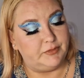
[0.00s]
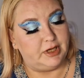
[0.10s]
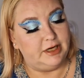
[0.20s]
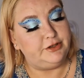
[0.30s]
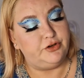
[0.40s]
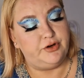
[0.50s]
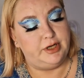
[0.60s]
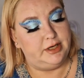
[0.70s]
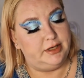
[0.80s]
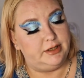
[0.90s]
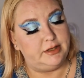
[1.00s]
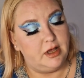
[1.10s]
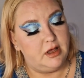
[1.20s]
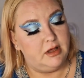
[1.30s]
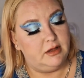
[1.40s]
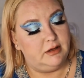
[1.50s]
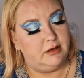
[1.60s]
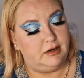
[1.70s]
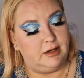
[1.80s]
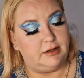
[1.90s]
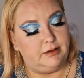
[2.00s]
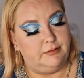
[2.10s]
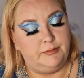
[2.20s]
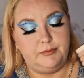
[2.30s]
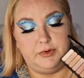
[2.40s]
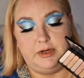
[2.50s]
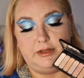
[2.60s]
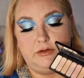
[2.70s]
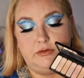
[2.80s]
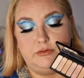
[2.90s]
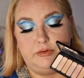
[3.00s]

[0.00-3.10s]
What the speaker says: glitter in it, like little